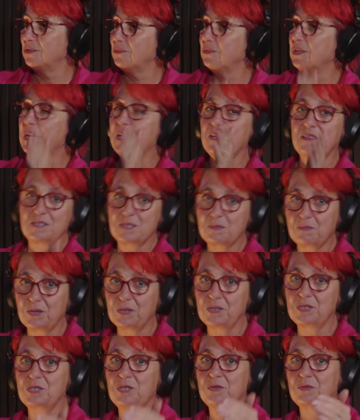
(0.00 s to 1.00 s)
to another
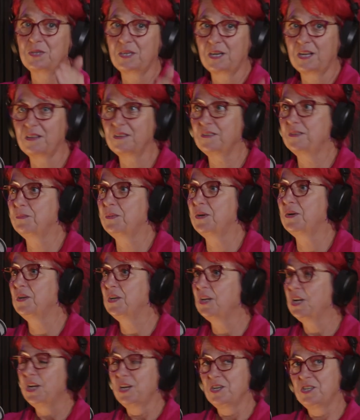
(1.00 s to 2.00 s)
spot, to another
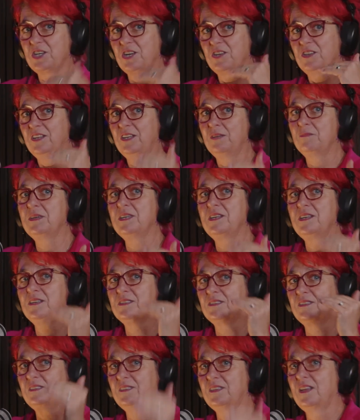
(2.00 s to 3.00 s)
spot. Don't limit
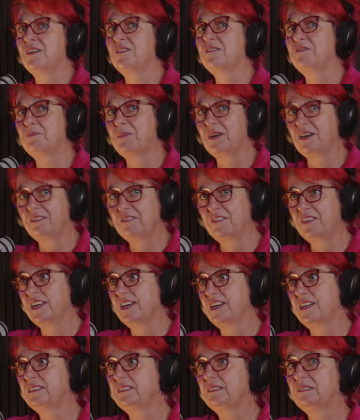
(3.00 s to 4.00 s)
yourself by
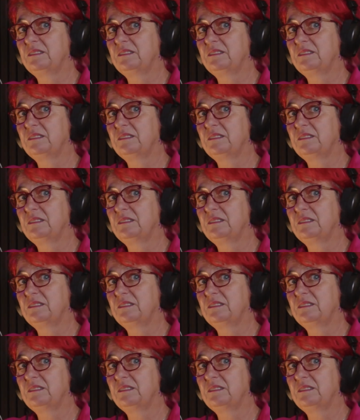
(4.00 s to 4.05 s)
fear.